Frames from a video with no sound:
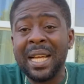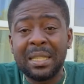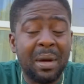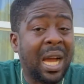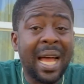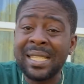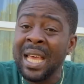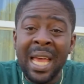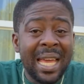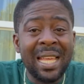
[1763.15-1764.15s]
I say, because
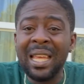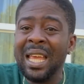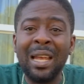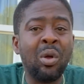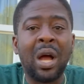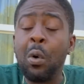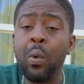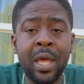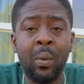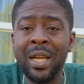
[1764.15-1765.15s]
it, it, it look
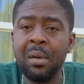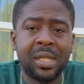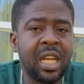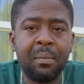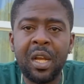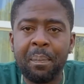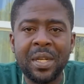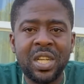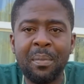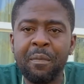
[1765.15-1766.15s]
away when them send me the
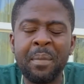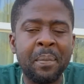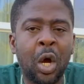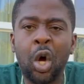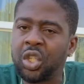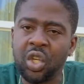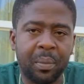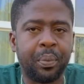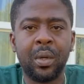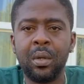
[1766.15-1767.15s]
picture, me, cut
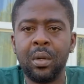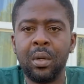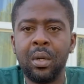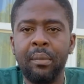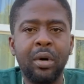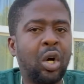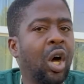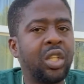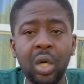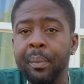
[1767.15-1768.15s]
up, me
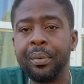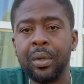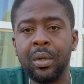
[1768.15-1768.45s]
cut up.